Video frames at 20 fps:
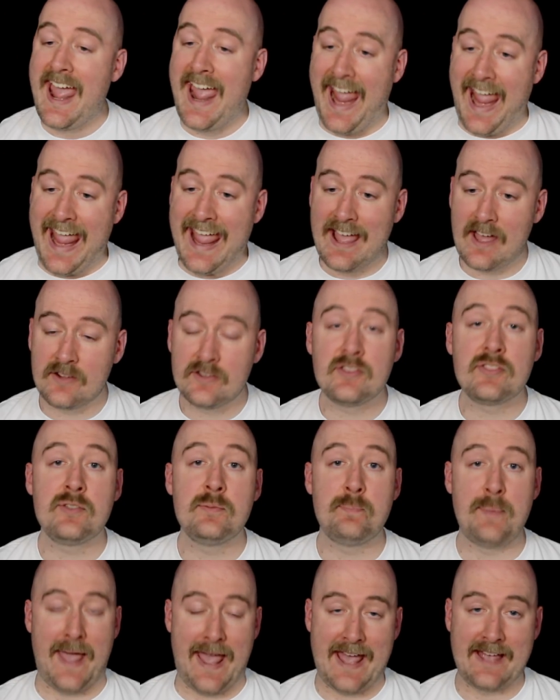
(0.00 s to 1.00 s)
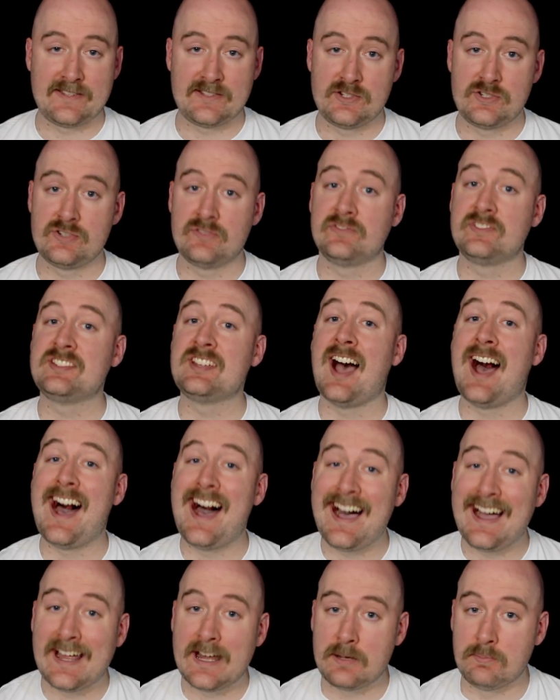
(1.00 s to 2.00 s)
and the passage of
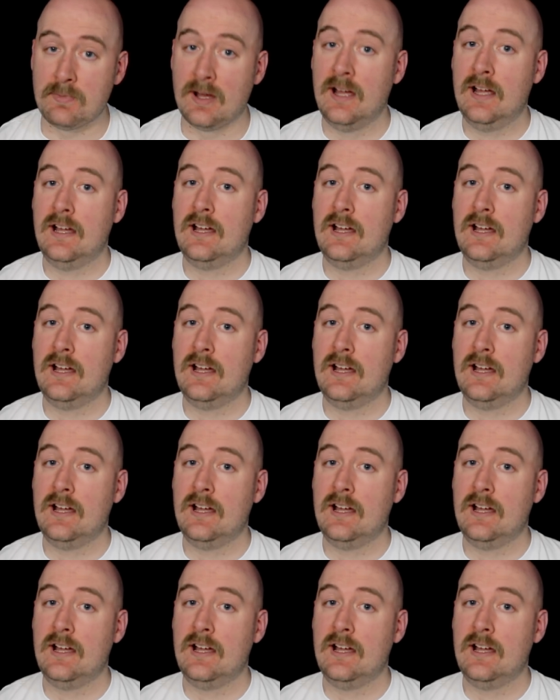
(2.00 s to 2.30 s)
time,